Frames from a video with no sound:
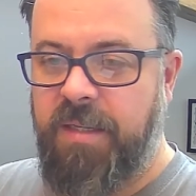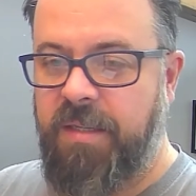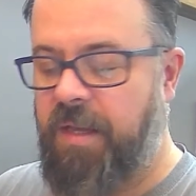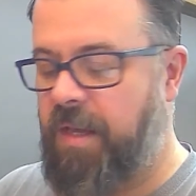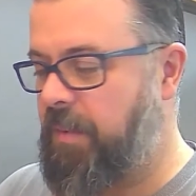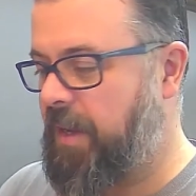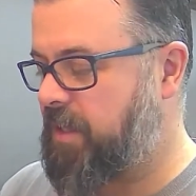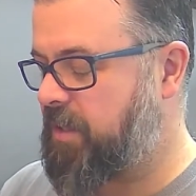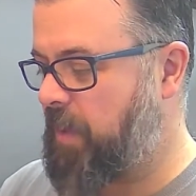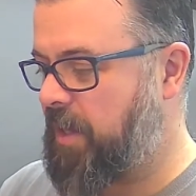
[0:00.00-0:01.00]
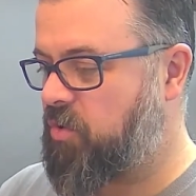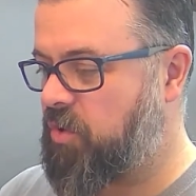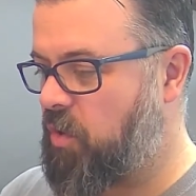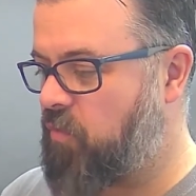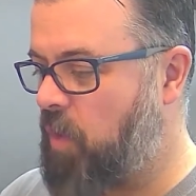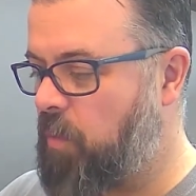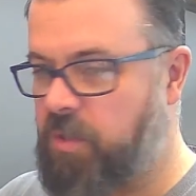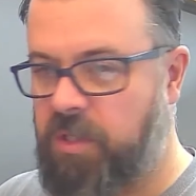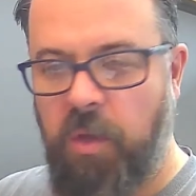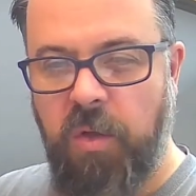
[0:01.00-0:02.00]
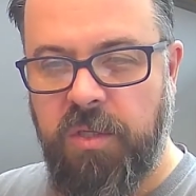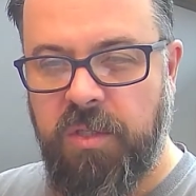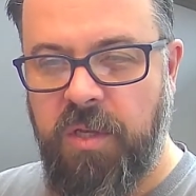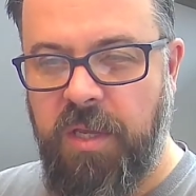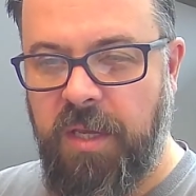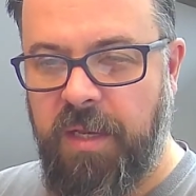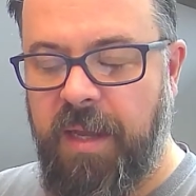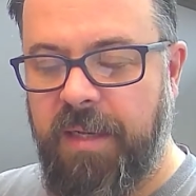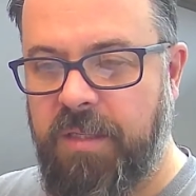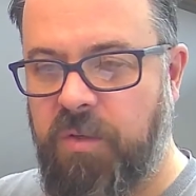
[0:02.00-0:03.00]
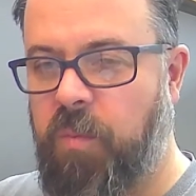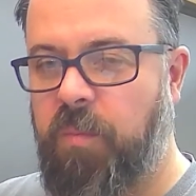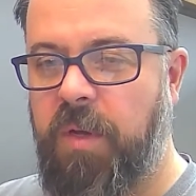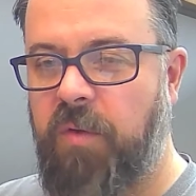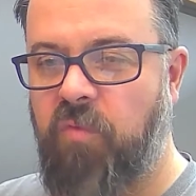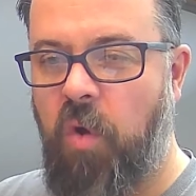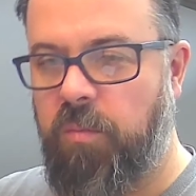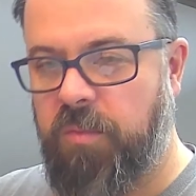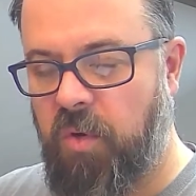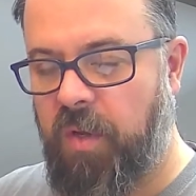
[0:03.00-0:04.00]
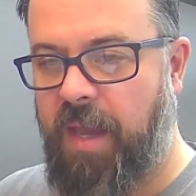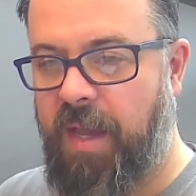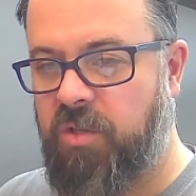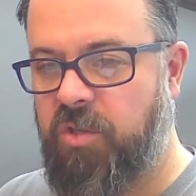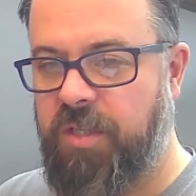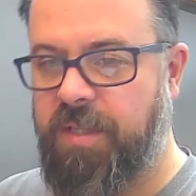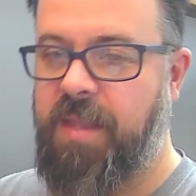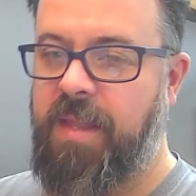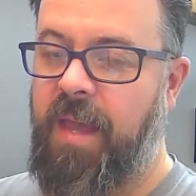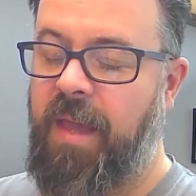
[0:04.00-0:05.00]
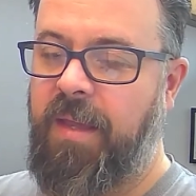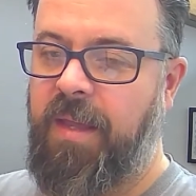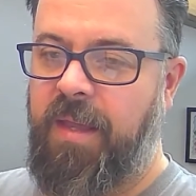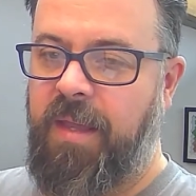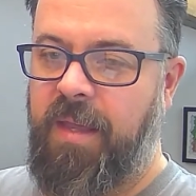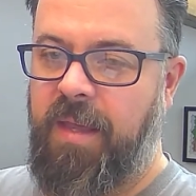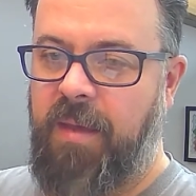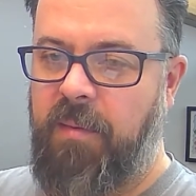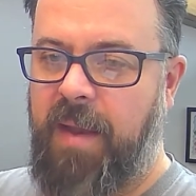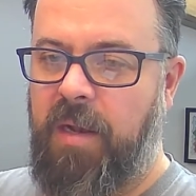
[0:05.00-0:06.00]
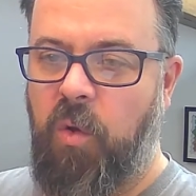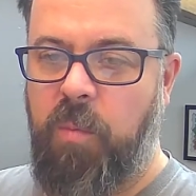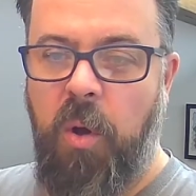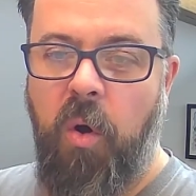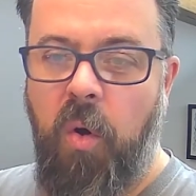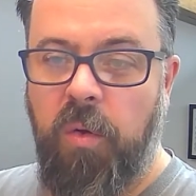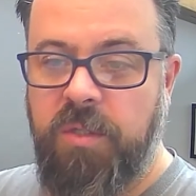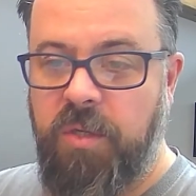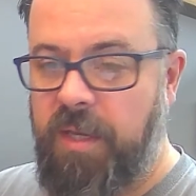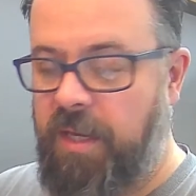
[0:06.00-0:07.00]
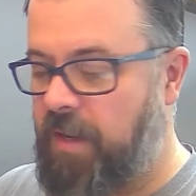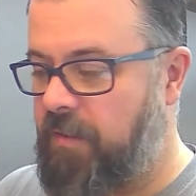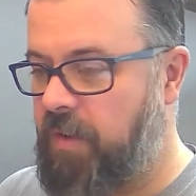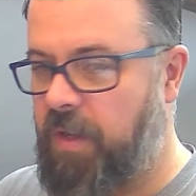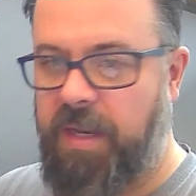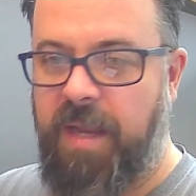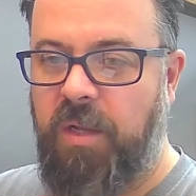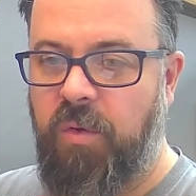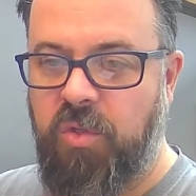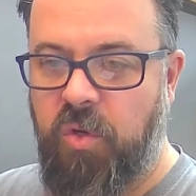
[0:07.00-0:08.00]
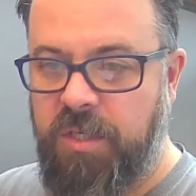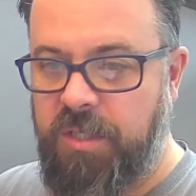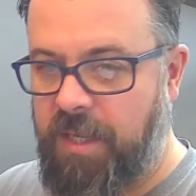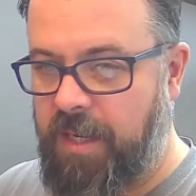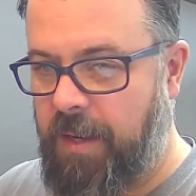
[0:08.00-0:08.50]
It had some extra sort of ROM slots, so you can add some ROMs or cartridges in there, an analog port, so you can have an analog joystick.